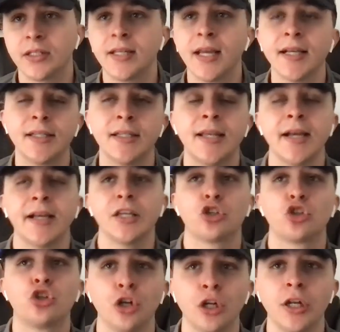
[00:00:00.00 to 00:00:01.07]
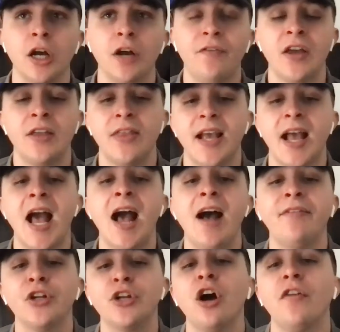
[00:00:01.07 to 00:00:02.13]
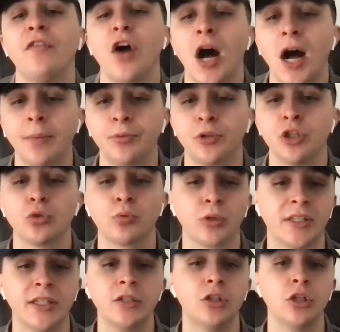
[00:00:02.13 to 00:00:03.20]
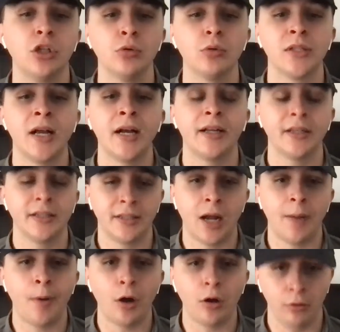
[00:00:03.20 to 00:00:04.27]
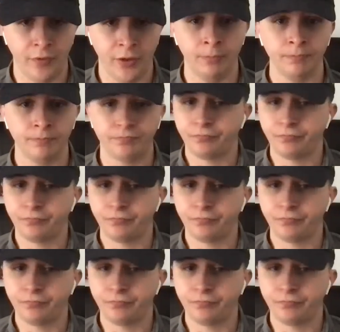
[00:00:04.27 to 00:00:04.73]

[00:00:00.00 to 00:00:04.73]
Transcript: Texas Tech is good enough, and they have enough options where TCU is not going to stop all of them.